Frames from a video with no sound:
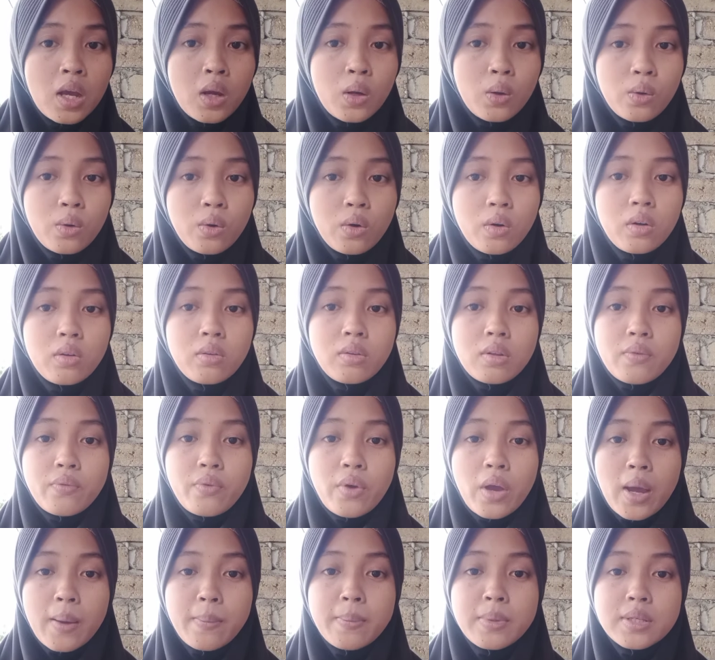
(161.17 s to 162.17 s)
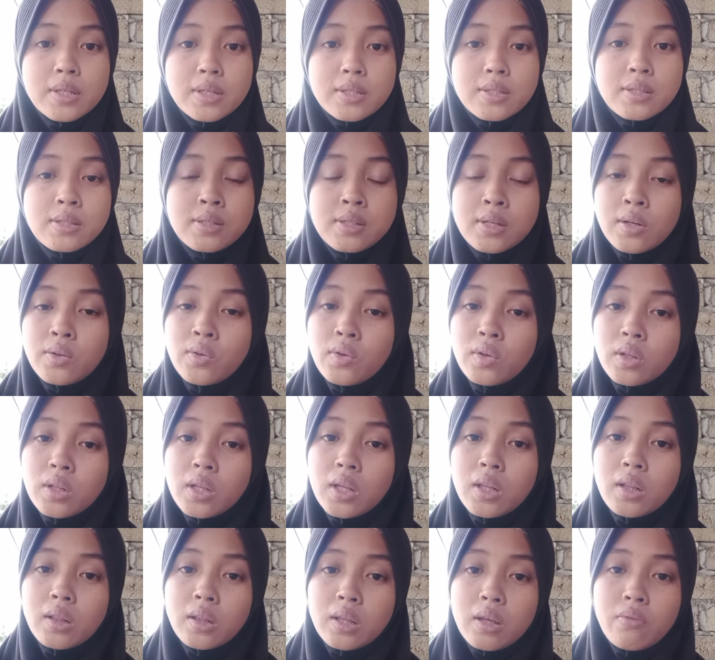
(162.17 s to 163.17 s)
Coral reef habitats
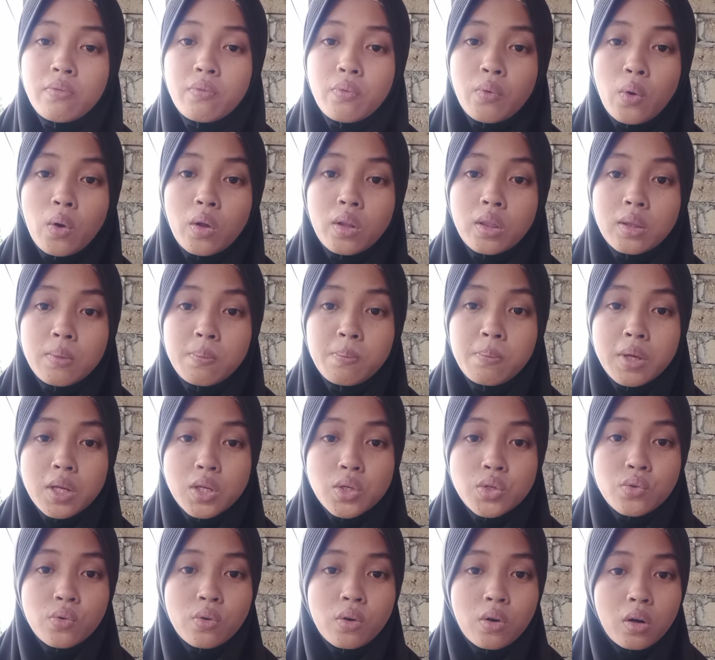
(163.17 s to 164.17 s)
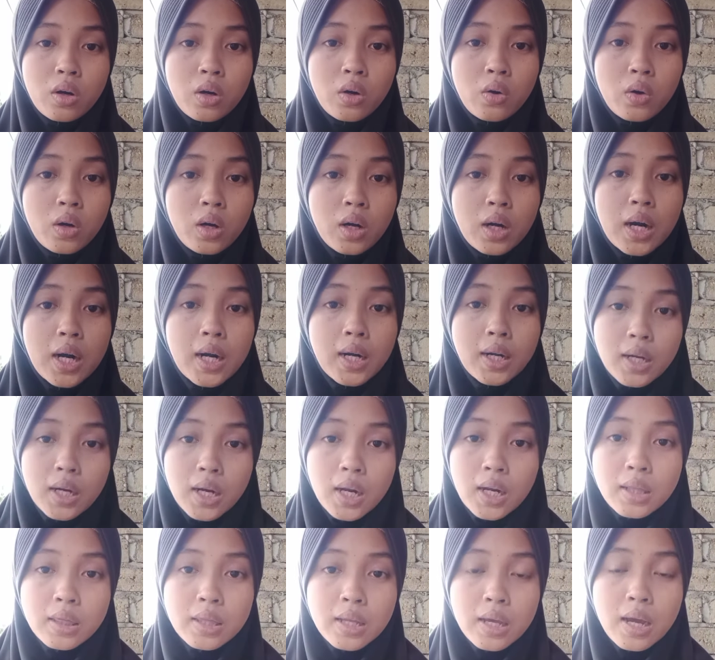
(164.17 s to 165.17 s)
generally live on the beach or
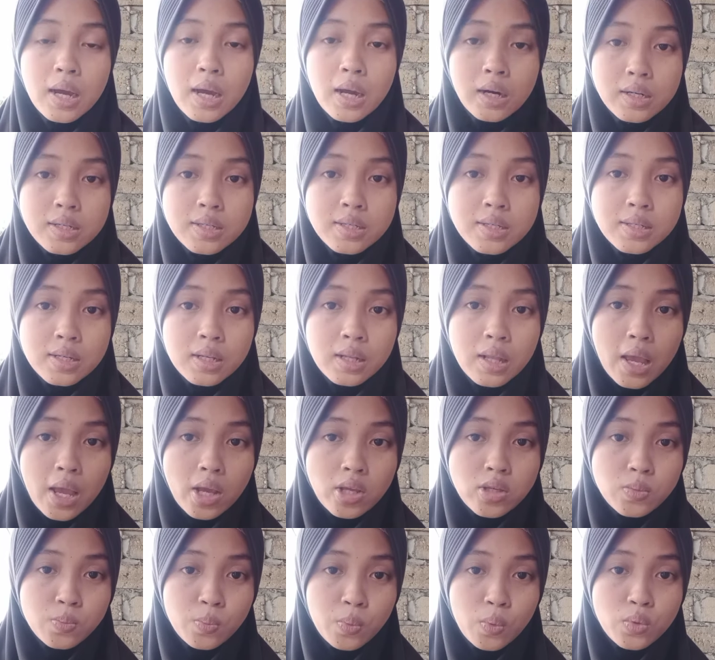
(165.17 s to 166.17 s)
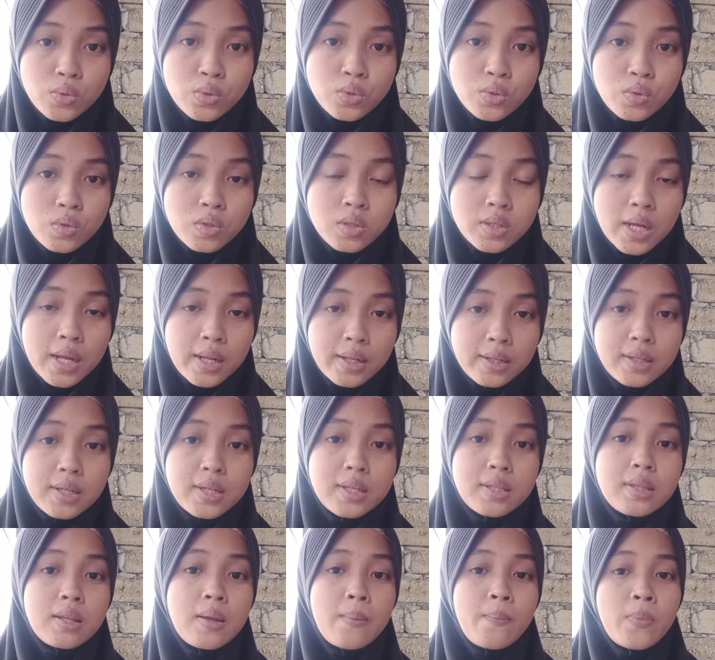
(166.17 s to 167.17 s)
area that are still exposed to
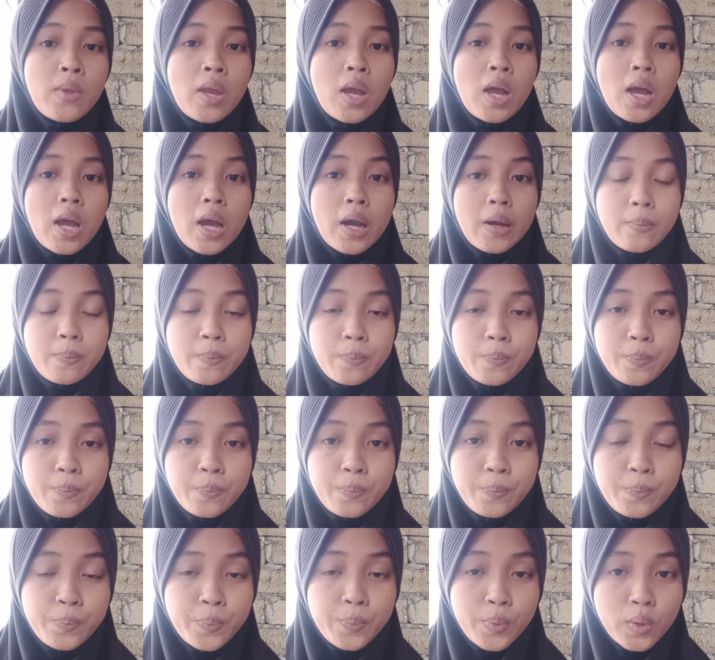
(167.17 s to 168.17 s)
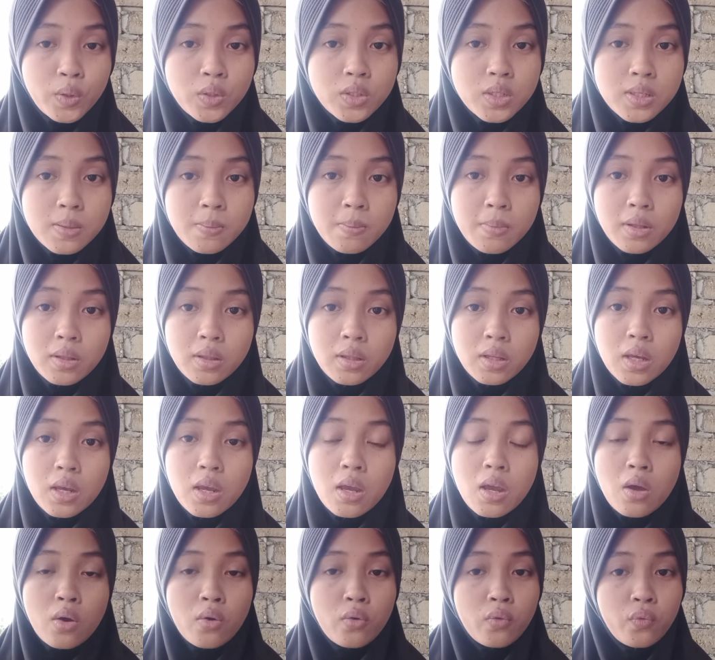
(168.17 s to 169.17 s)
sunlight at approximately
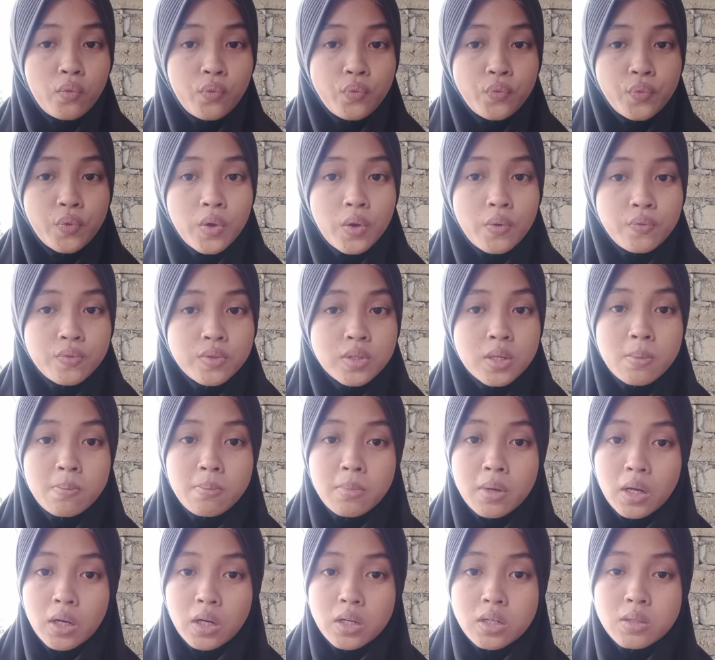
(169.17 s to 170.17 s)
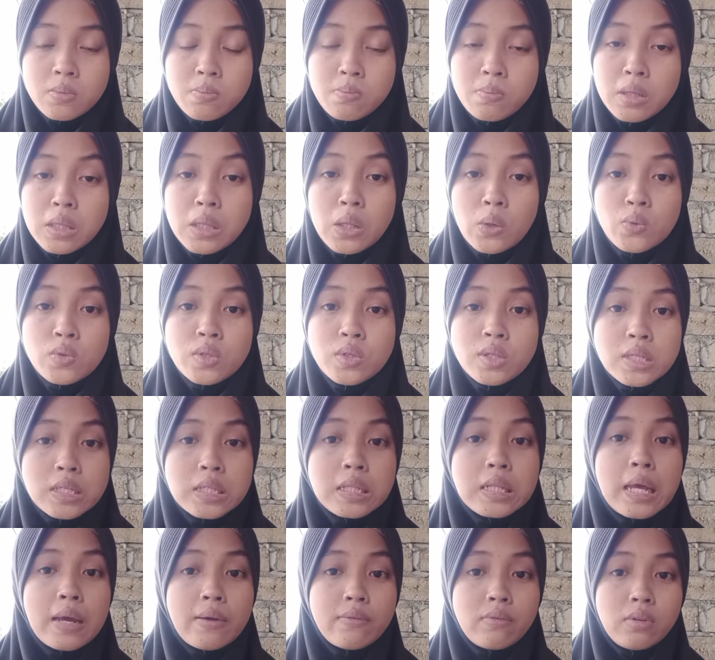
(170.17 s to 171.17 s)
50 meters below sea
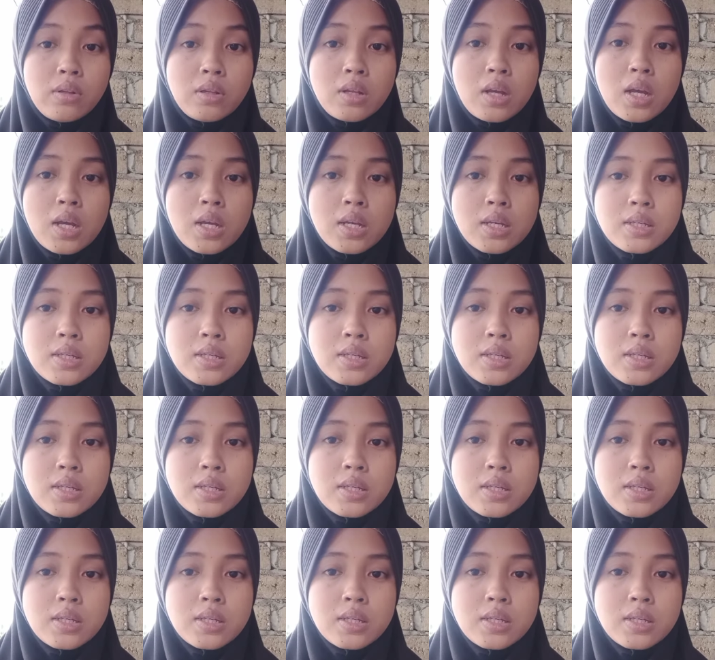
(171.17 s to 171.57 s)
level.